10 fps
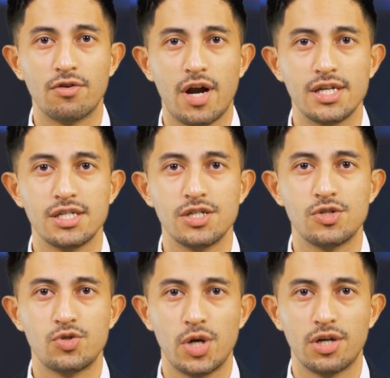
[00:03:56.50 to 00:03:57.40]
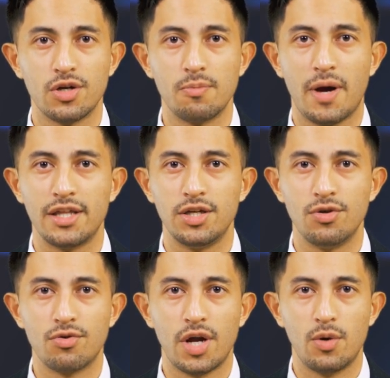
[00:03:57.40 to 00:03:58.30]
crisis triggered by the
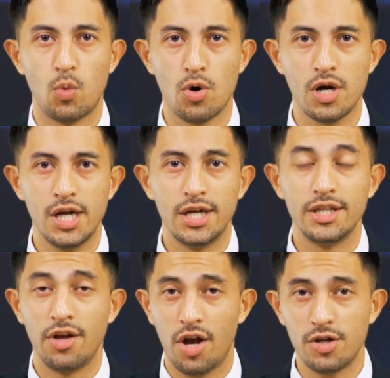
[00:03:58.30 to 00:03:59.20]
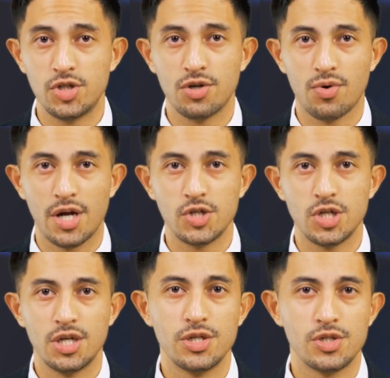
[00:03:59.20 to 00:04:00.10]
Ukraine war, the energy crunch,
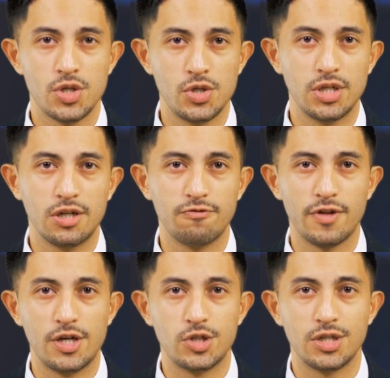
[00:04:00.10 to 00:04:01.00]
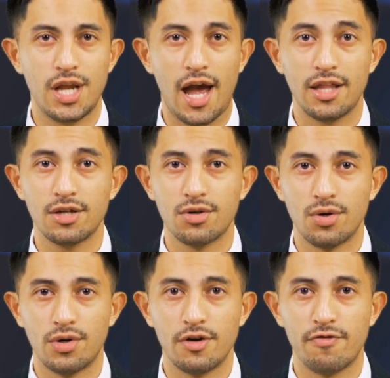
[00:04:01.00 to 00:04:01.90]
surging inflation, and the
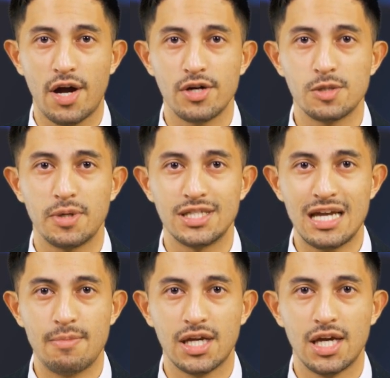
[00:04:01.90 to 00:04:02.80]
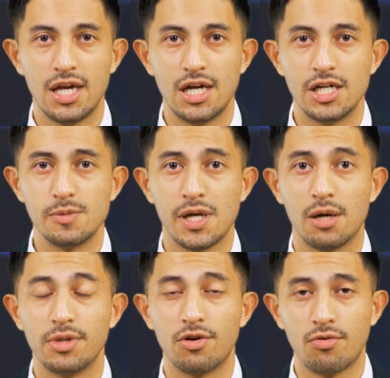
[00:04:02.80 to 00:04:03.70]
coronavirus pandemic has
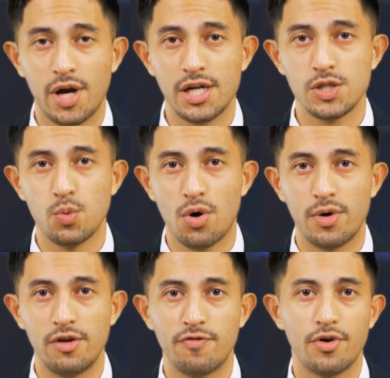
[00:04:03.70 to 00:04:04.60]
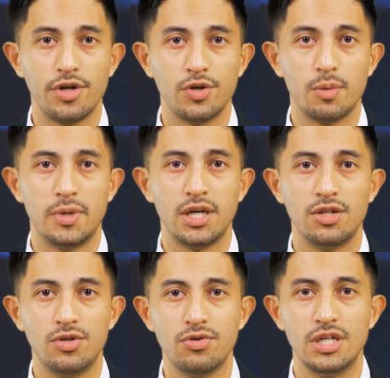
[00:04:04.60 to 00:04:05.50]
become the greatest worry for
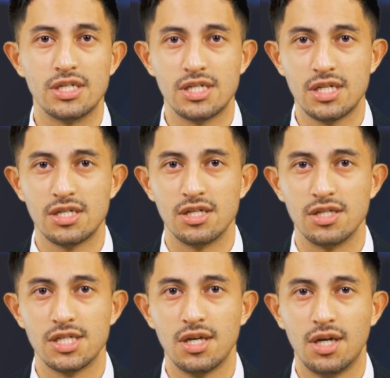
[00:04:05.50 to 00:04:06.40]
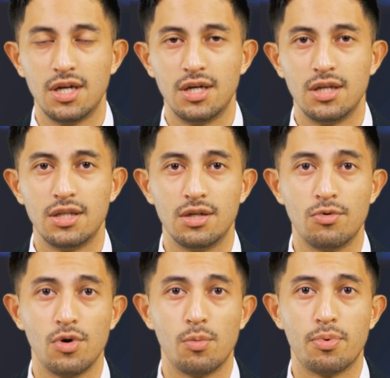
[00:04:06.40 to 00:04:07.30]
European Union citizens. The
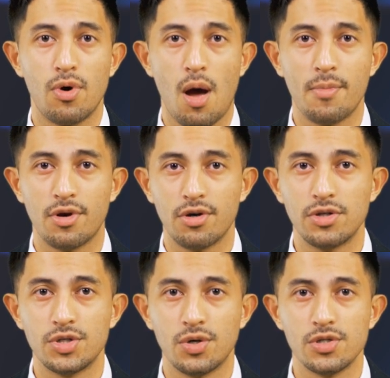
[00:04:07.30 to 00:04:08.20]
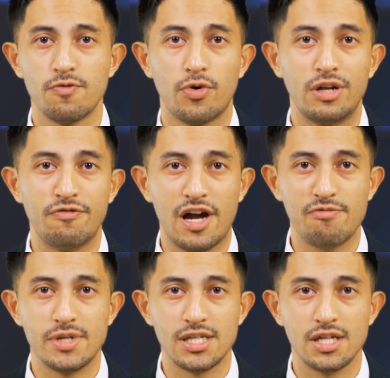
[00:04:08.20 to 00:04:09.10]
Eurobarometer shows forty-five
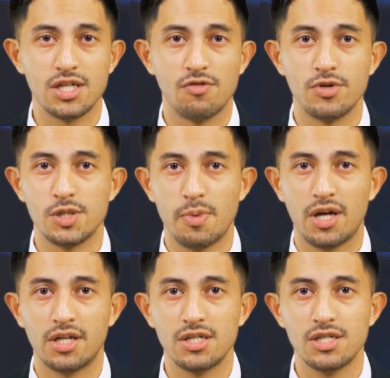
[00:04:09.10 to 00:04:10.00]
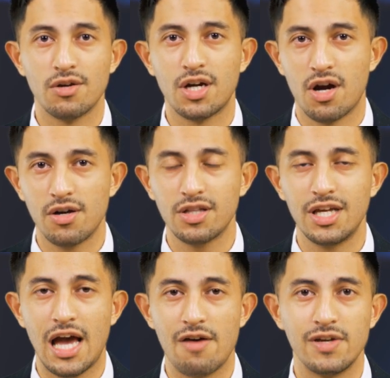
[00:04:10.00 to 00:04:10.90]
percent of respondents are currently
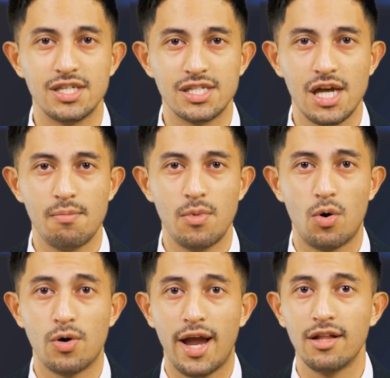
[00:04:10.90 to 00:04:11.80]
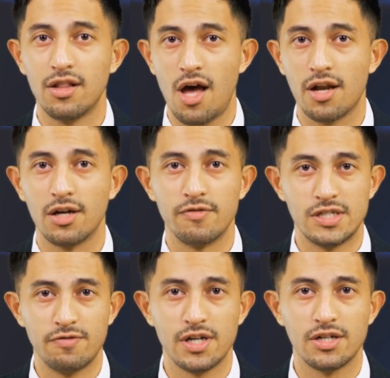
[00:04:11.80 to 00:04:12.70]
having some or a lot of
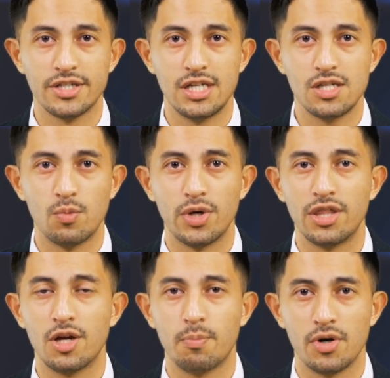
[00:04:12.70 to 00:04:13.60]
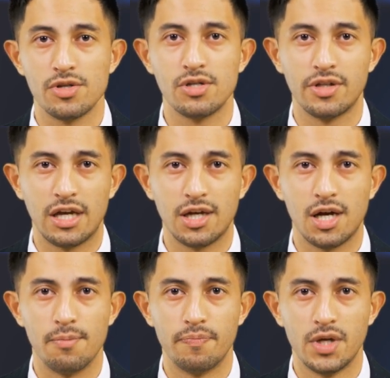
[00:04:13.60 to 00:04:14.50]
difficulties with their personal
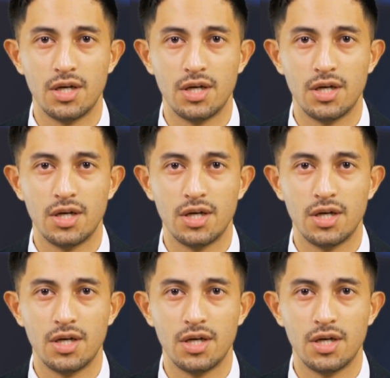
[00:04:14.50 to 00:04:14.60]
income.